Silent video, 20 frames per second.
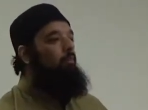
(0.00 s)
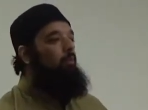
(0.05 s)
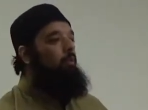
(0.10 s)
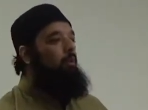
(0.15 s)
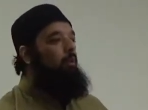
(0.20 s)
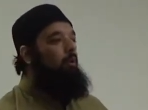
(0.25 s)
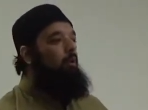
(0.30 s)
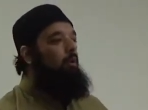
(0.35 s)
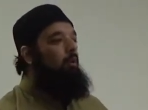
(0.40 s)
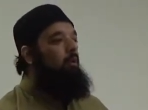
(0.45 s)

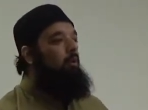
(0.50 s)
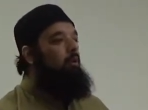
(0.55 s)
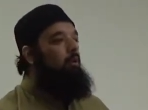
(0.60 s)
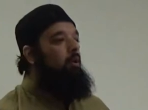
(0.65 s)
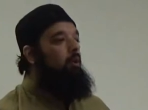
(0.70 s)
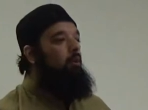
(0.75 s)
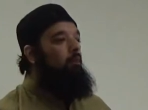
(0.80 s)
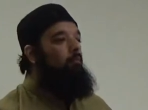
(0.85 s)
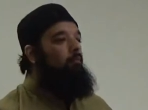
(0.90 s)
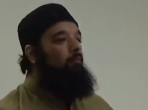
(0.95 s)

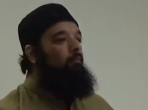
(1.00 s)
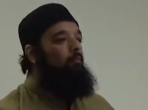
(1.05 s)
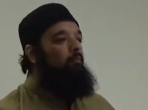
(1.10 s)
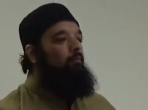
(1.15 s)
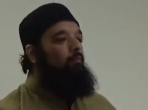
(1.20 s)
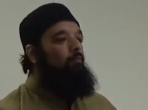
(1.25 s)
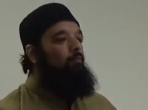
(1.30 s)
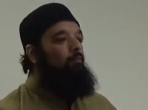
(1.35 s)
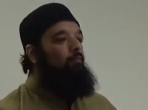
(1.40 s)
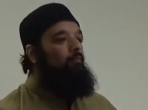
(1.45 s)

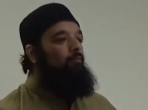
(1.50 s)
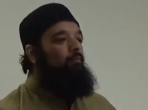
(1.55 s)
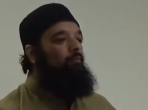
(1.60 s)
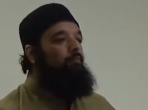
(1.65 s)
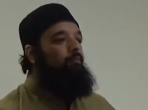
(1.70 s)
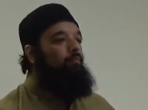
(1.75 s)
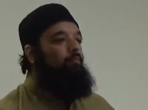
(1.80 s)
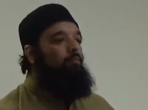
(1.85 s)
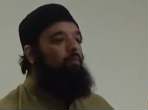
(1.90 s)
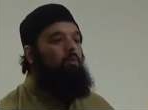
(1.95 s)

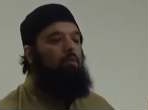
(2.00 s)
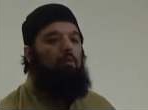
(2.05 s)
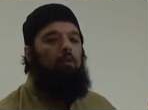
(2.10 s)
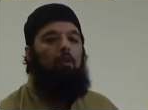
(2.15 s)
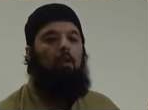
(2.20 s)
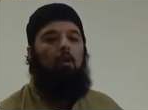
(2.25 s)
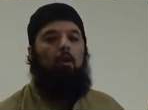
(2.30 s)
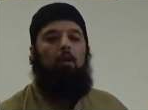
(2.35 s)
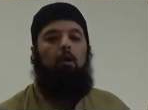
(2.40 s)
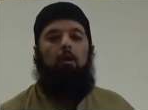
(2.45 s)

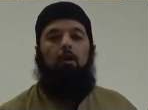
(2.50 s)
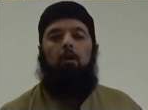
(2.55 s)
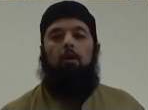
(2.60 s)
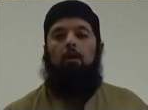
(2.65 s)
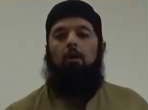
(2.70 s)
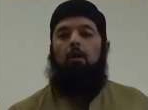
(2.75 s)
No one is speaking in this clip.